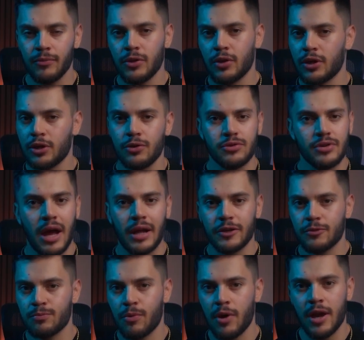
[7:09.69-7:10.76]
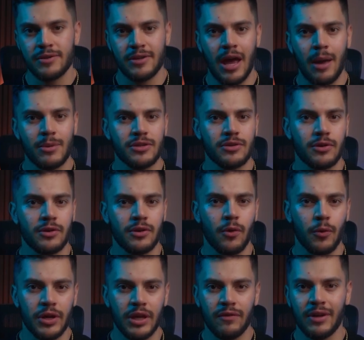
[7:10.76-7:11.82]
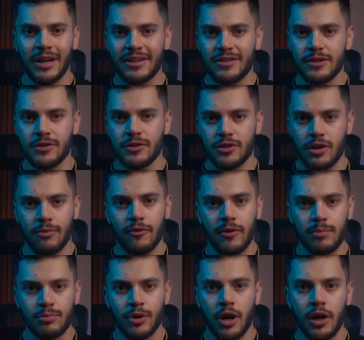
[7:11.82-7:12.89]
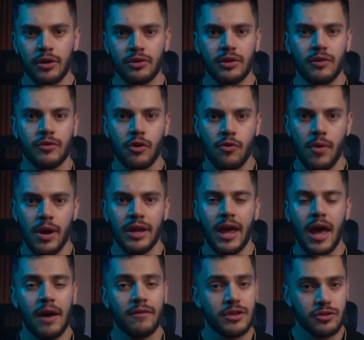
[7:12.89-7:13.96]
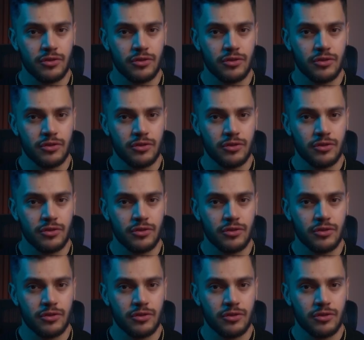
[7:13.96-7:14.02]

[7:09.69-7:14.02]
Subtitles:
You can use AliExpress, Amazon, or even existing Shopify products if you already have a